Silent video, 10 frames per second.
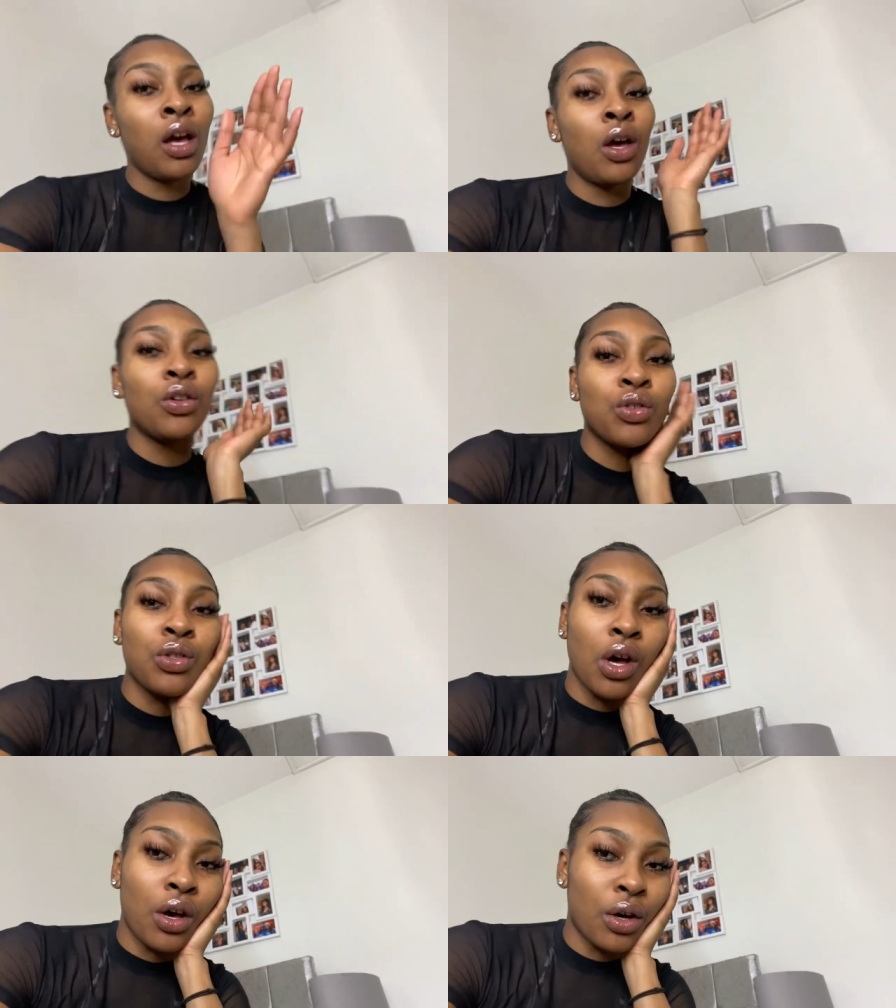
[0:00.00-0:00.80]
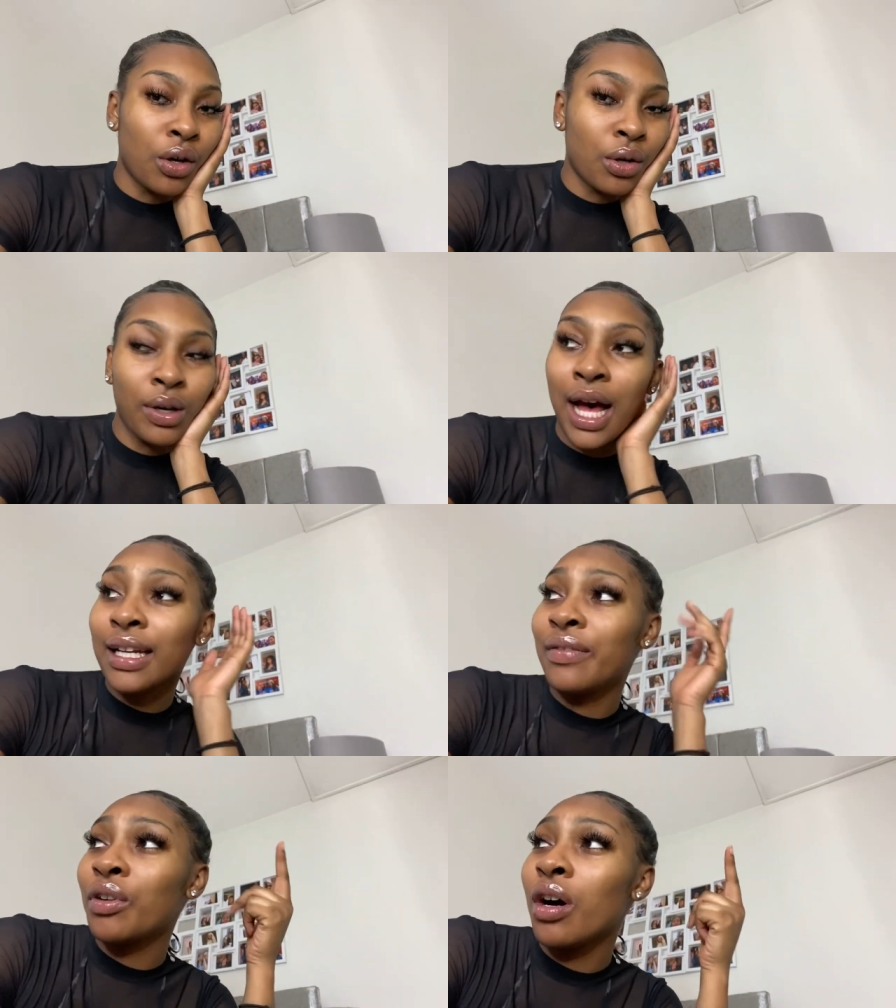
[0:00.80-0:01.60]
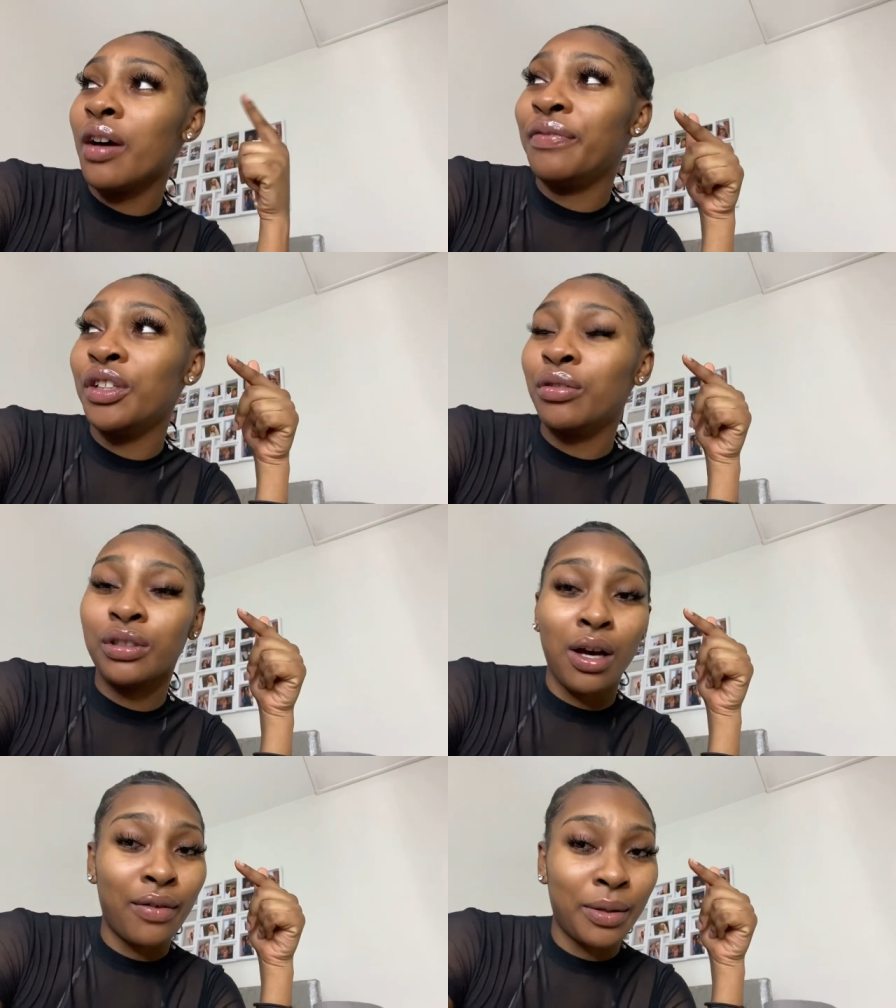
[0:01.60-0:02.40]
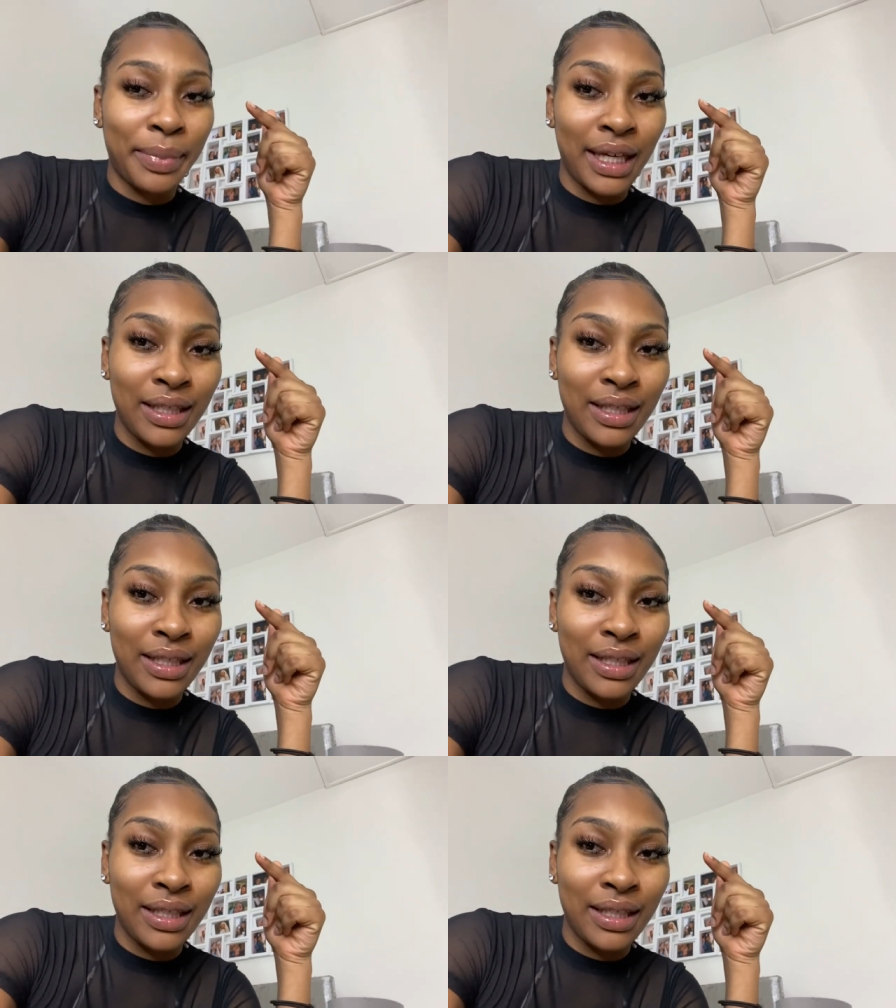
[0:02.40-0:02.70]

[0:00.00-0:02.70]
So, and I've got a few Zara bits.